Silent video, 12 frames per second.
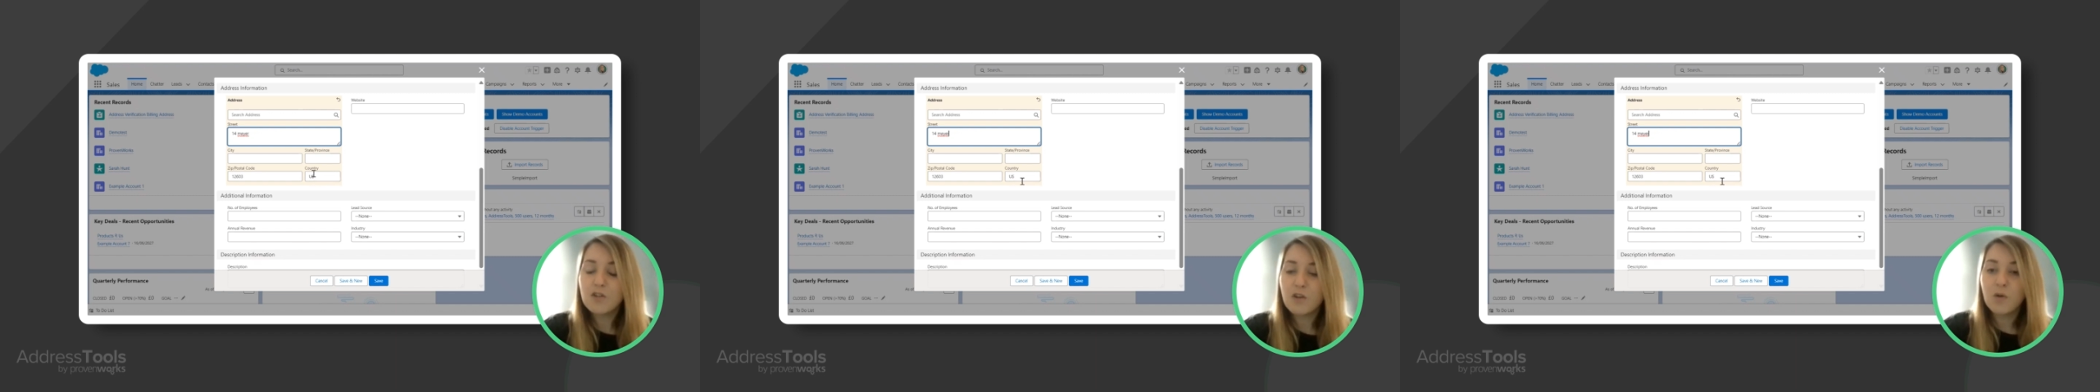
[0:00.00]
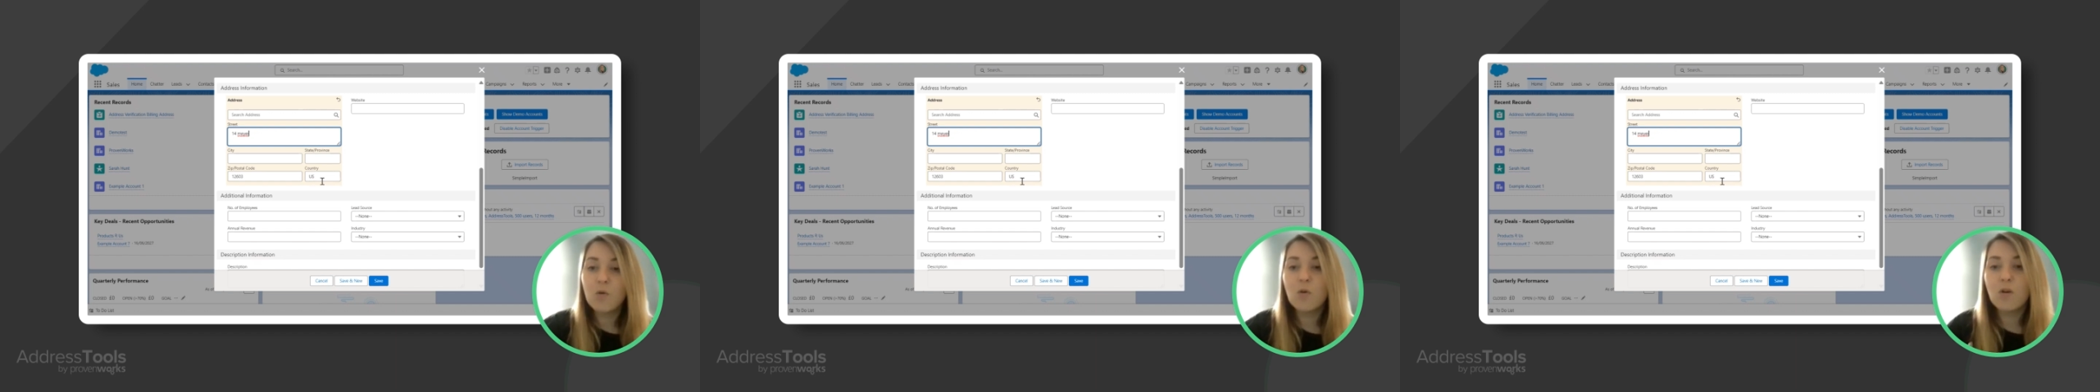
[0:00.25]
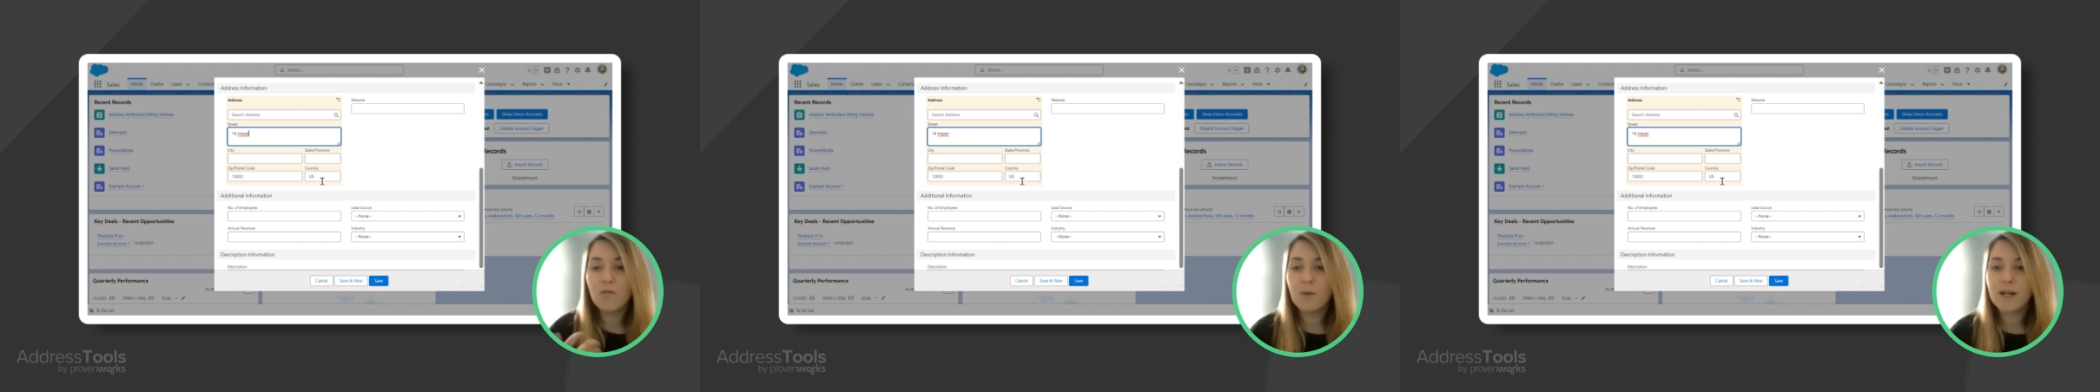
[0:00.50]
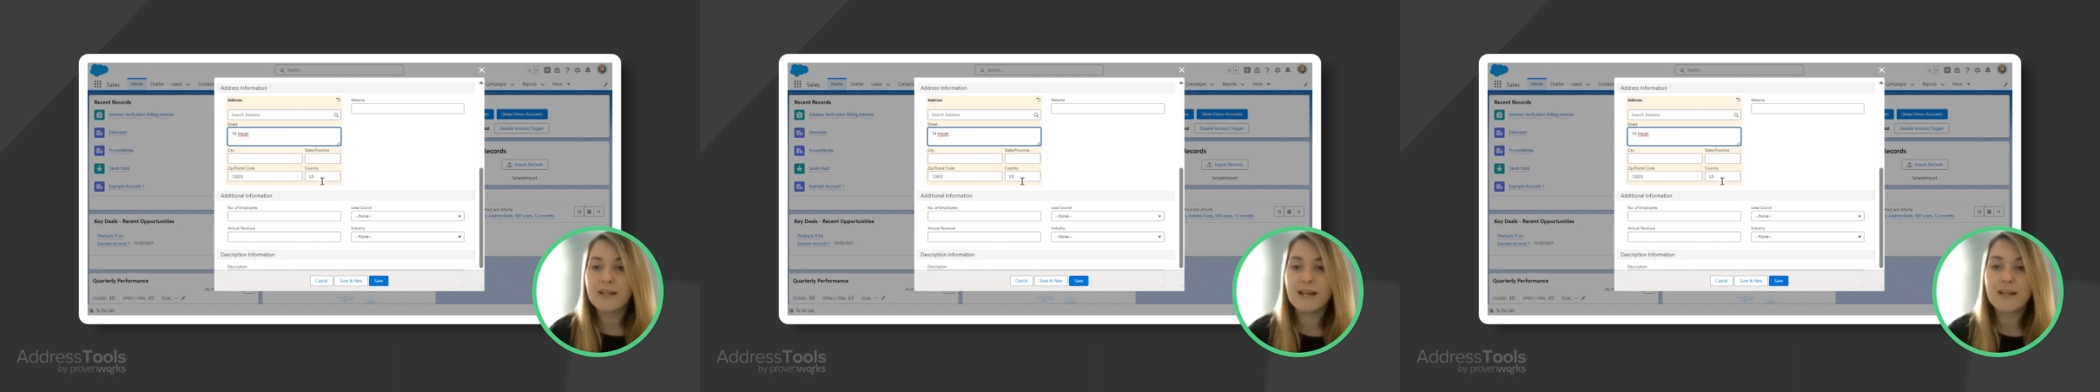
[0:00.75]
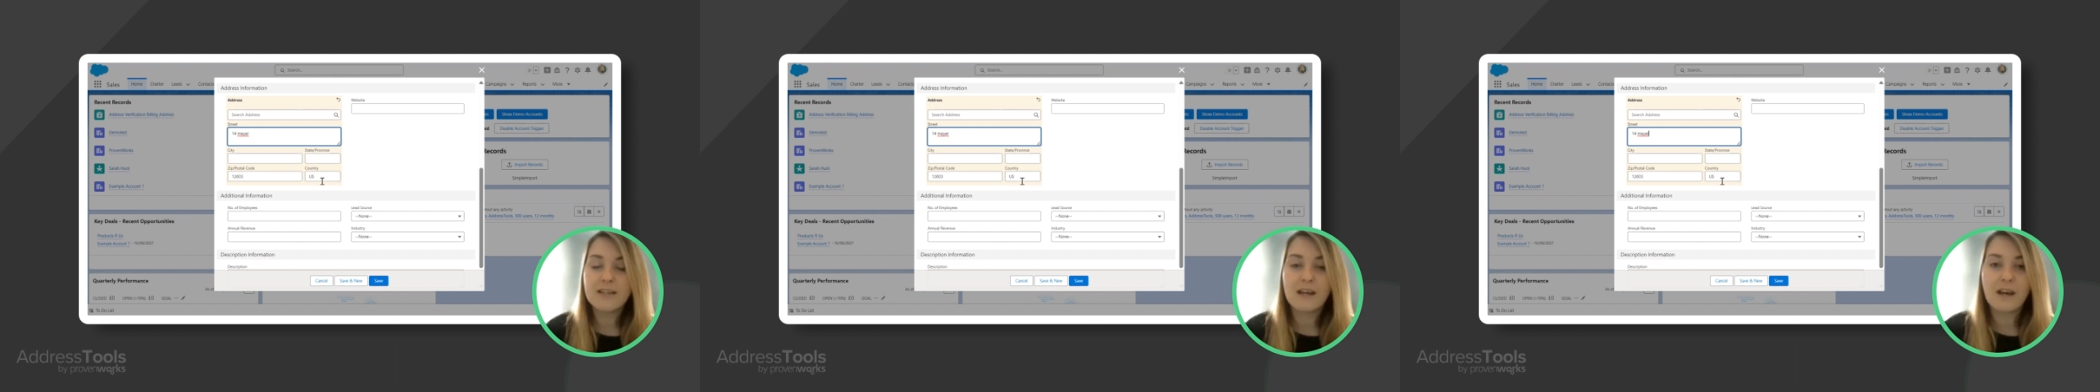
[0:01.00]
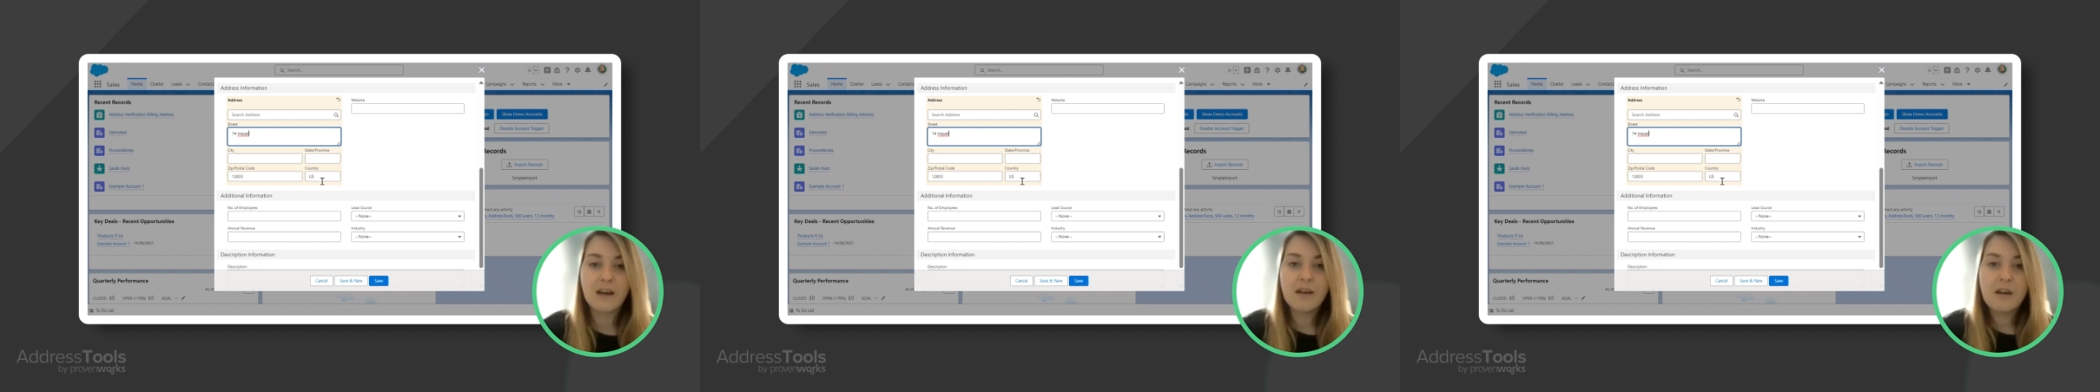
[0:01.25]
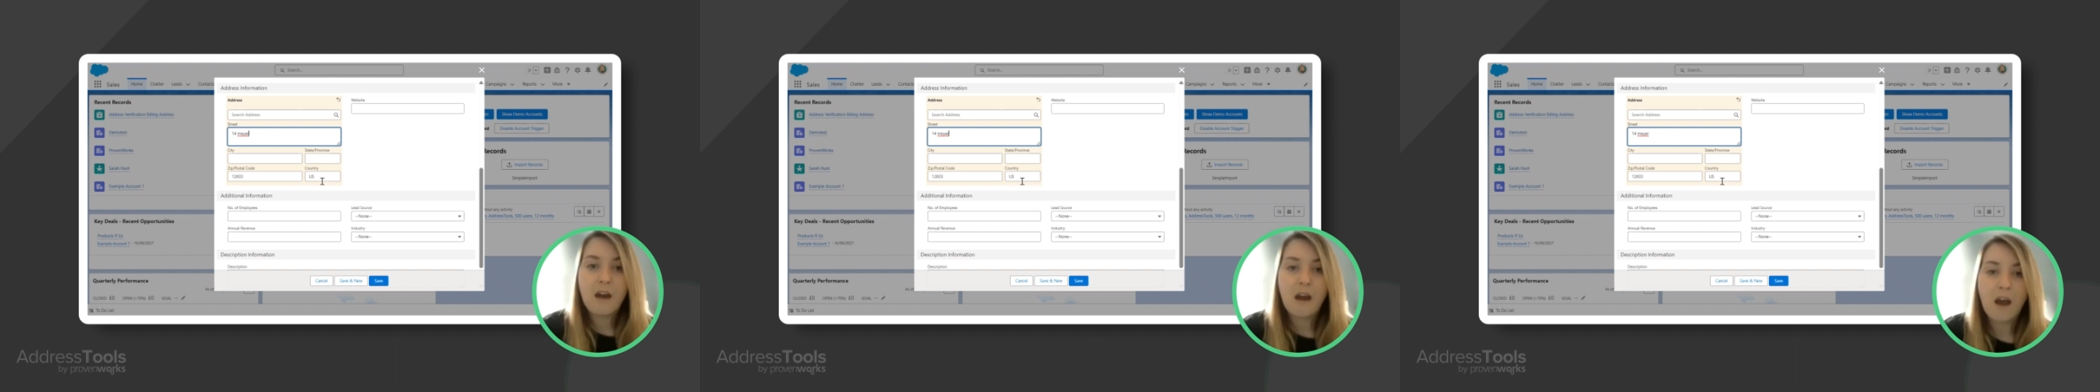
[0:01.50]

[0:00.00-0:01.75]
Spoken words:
so that all of my data